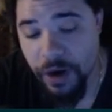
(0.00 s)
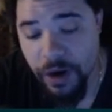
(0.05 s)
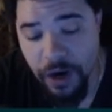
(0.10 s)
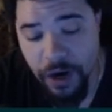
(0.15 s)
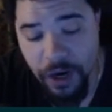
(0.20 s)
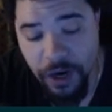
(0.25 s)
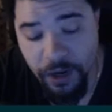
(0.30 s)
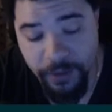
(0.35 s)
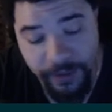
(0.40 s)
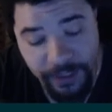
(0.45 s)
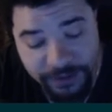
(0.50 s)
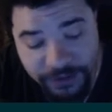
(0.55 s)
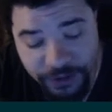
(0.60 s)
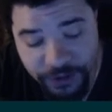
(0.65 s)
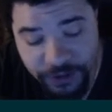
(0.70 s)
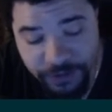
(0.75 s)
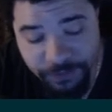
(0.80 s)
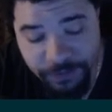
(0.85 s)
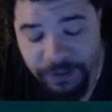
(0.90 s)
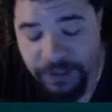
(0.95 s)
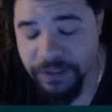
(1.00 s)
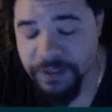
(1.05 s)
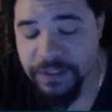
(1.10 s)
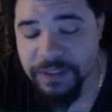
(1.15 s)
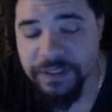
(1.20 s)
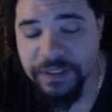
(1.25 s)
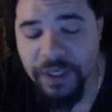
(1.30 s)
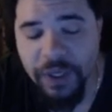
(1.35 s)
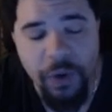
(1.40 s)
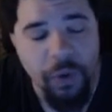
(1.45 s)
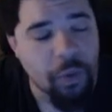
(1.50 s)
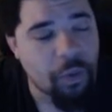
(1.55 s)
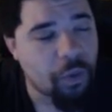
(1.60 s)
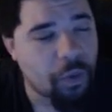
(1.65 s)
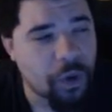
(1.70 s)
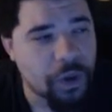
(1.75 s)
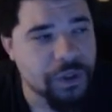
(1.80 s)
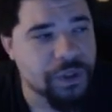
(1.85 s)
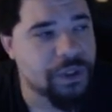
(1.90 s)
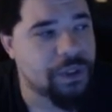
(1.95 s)
Uh, that's just because the skill
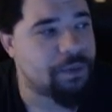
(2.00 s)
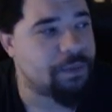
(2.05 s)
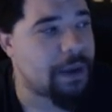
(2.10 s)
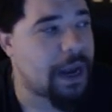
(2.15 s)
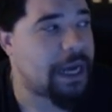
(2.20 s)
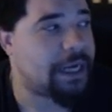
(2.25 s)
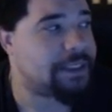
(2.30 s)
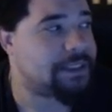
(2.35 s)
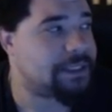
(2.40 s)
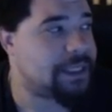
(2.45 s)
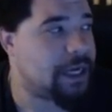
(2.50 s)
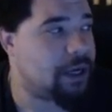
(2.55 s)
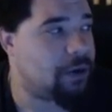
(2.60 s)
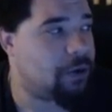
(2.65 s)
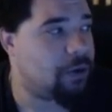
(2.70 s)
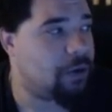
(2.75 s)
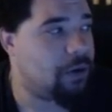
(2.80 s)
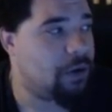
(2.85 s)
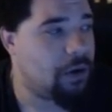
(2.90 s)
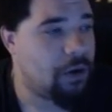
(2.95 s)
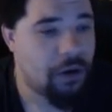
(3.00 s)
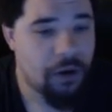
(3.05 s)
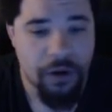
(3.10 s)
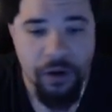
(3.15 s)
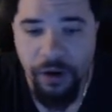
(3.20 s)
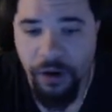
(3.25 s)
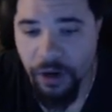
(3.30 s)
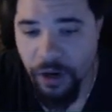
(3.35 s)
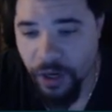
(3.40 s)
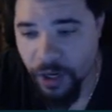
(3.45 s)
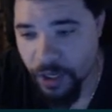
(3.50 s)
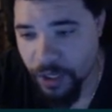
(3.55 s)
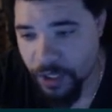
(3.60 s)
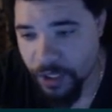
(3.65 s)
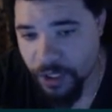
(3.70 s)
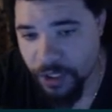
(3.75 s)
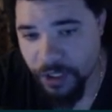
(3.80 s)
wasn't maxed out. Uh,